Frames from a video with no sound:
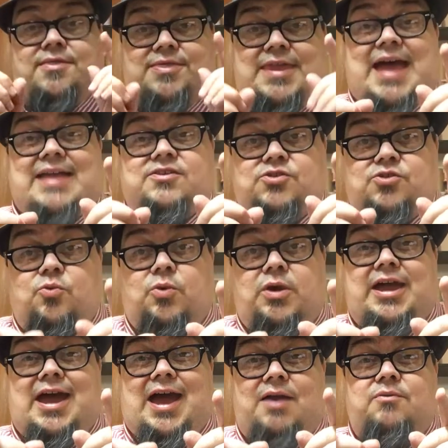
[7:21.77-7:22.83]
That's the
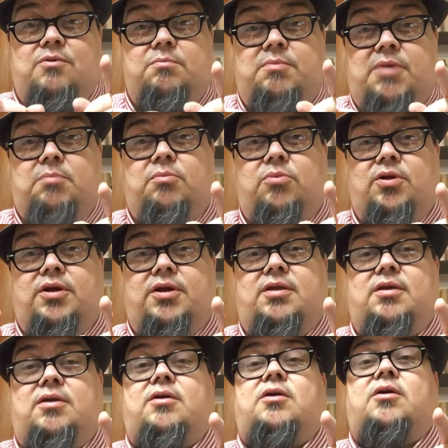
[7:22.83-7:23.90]
way I remember it
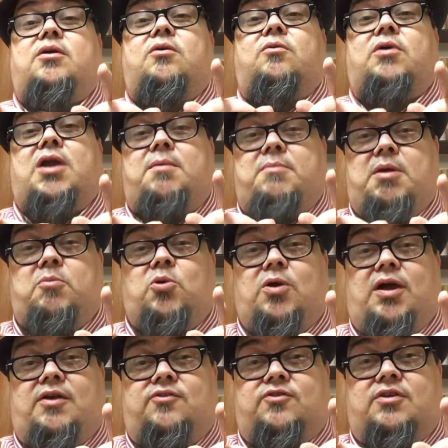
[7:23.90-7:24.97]
when I
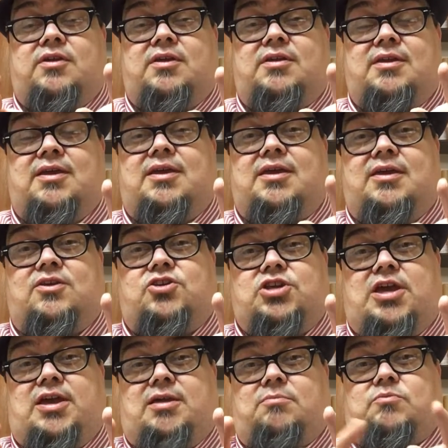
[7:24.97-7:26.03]
memorized it in the King
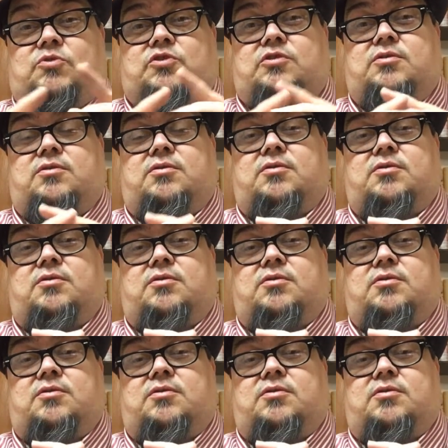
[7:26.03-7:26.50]
James.